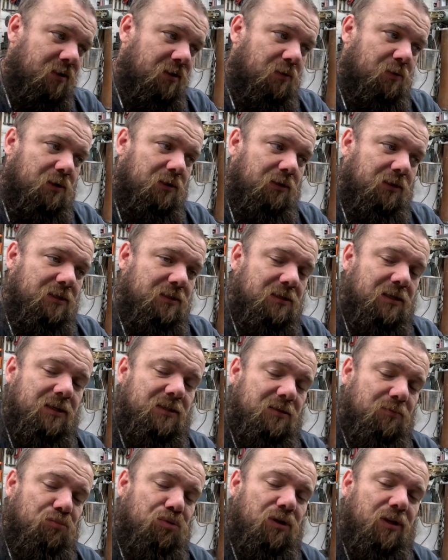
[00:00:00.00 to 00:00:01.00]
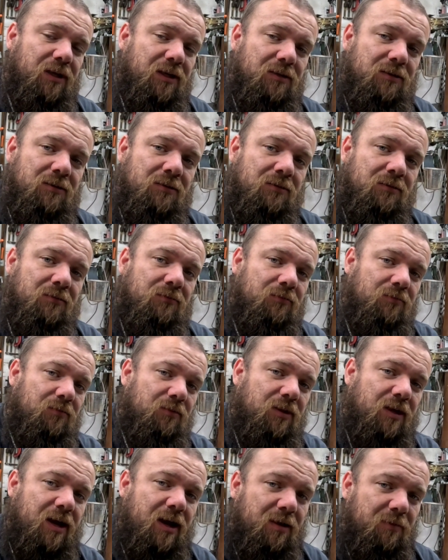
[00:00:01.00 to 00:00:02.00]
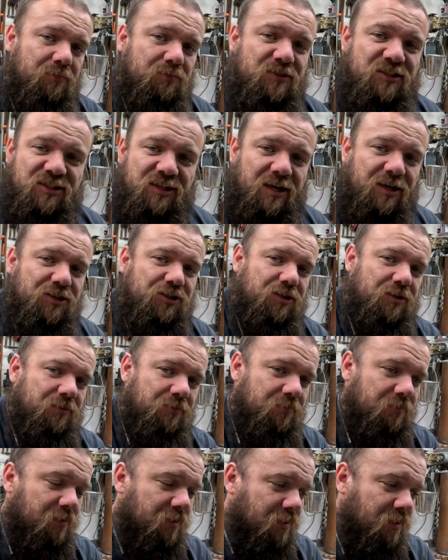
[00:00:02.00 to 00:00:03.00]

would at least like to plate that section